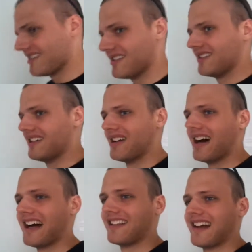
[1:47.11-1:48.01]

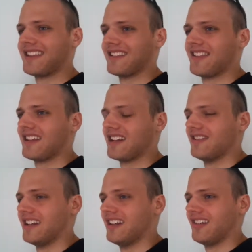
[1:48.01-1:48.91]
I think the thing of
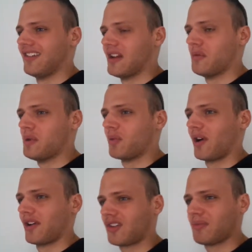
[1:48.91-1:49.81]
it is, people
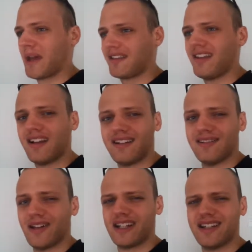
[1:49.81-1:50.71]
are
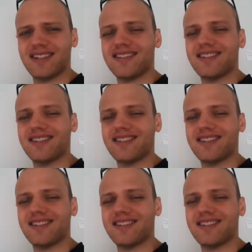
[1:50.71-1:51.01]
expecting, like,